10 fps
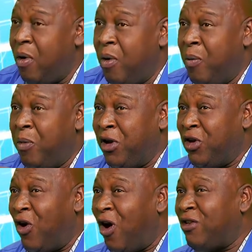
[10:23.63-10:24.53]
but
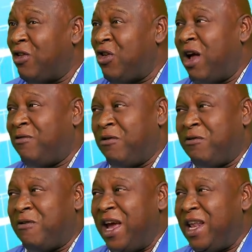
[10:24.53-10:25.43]
you also do that for
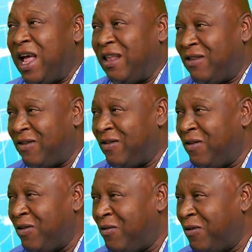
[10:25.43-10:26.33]
finance
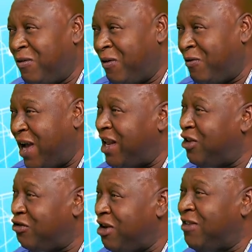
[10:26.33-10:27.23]

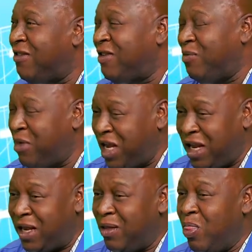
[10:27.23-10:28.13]
reasons,
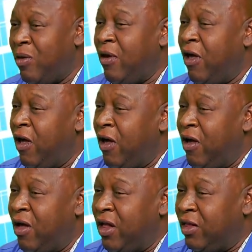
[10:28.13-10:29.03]
meaning
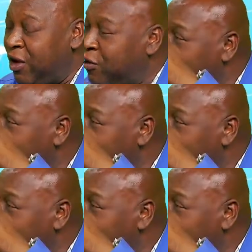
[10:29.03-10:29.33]
different